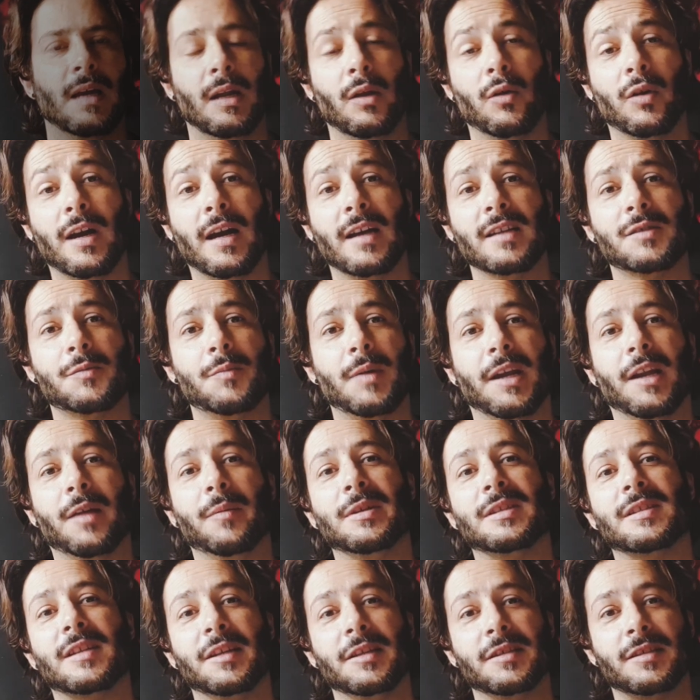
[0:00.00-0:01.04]
Hello guys, my name
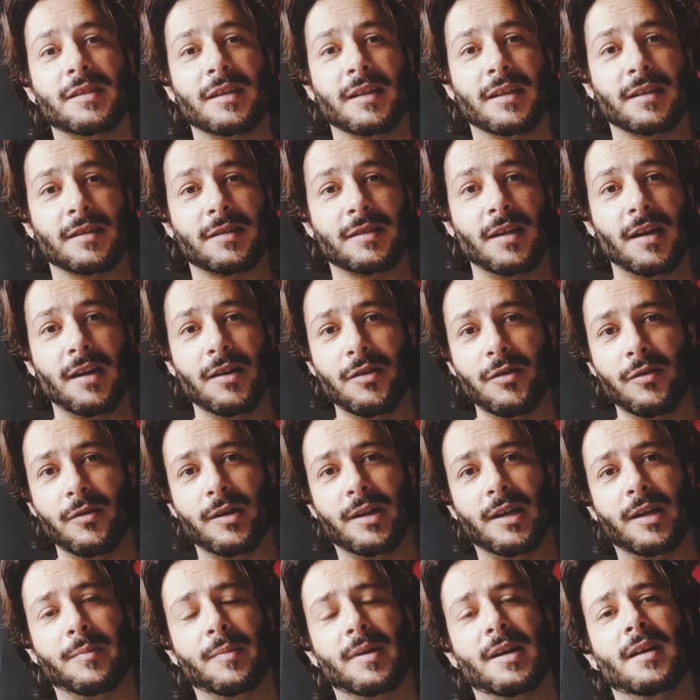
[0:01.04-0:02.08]
is Cristian Castaño
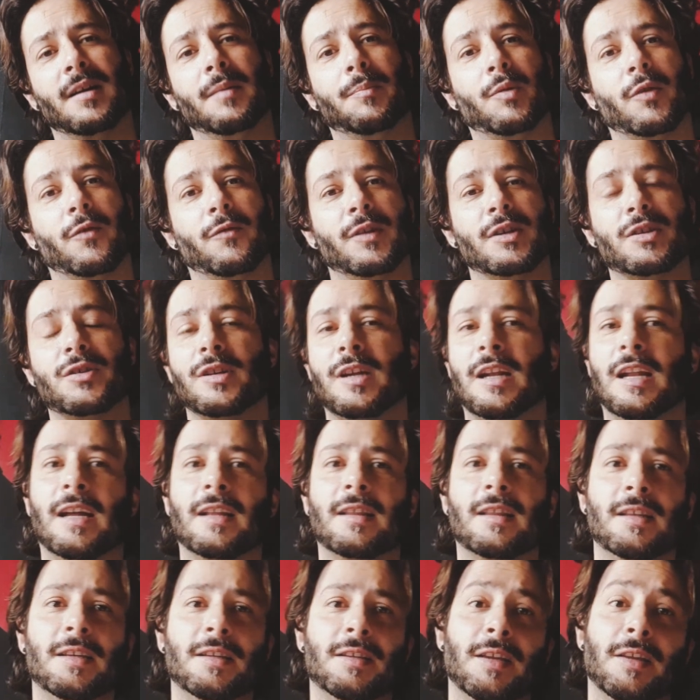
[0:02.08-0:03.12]
and I'm a professional
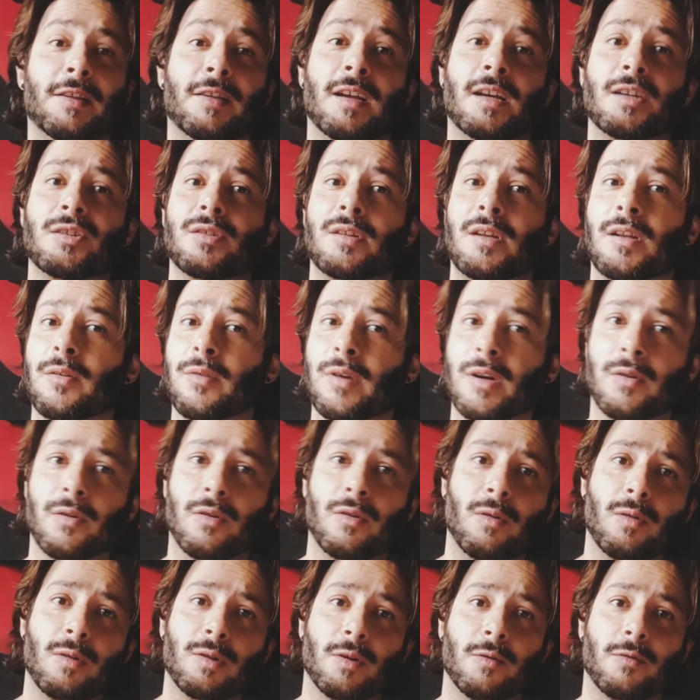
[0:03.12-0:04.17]
athlete and national
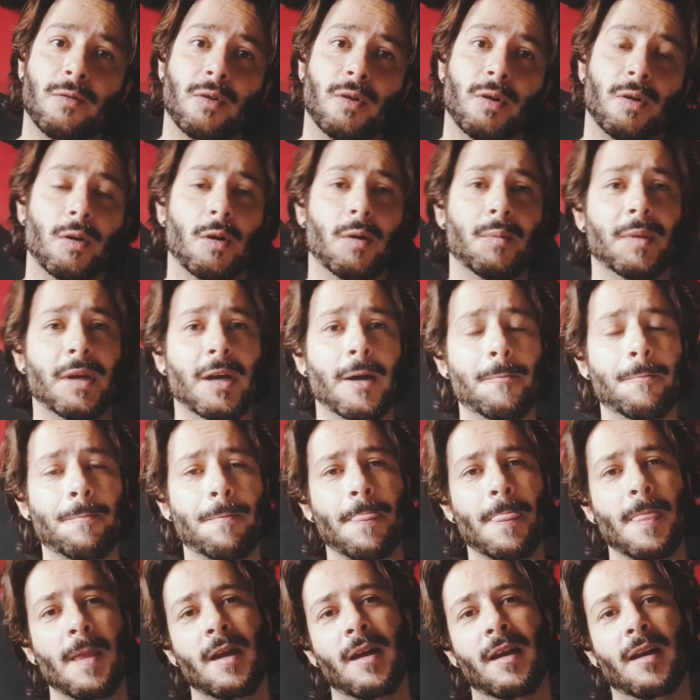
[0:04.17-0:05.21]
record holder for Colombia.
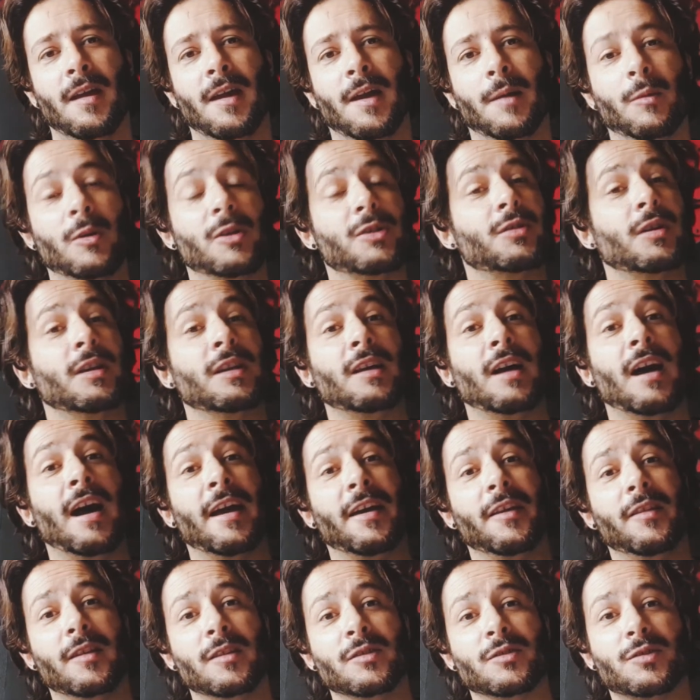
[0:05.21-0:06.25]
I'm also an
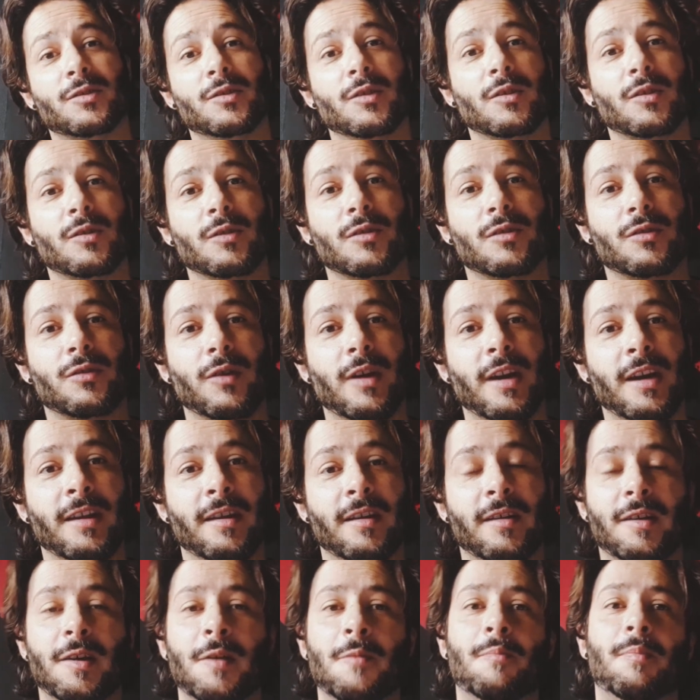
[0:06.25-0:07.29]
AIDA instructor,
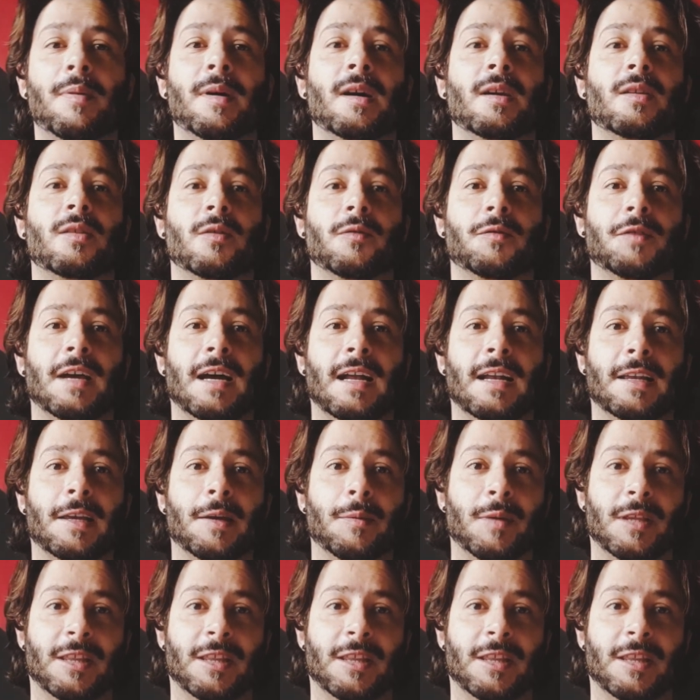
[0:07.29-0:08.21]
trainer and part of the Alchemy